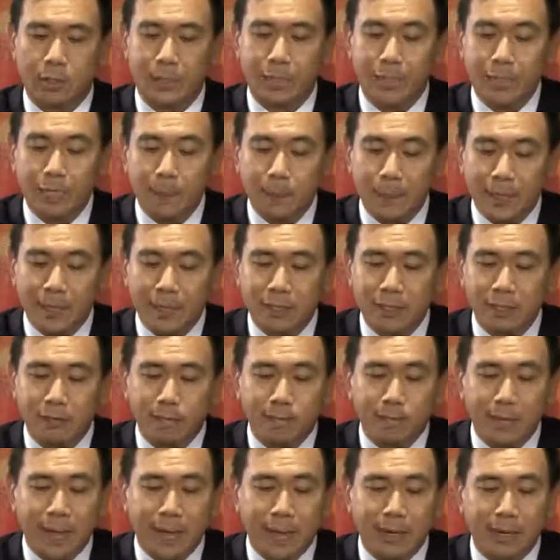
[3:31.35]
independence
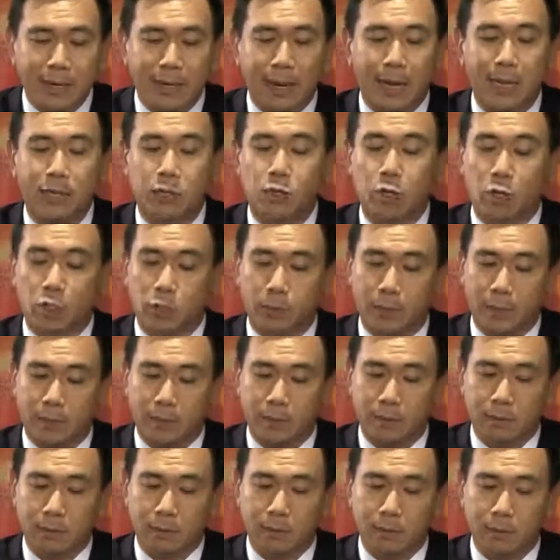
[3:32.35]
of mind and
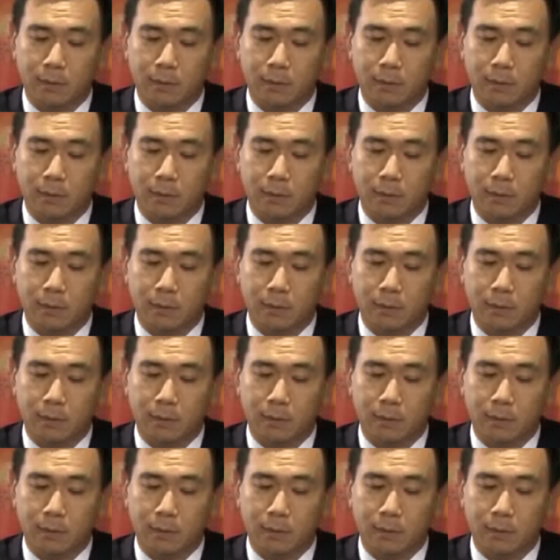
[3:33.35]
judgment.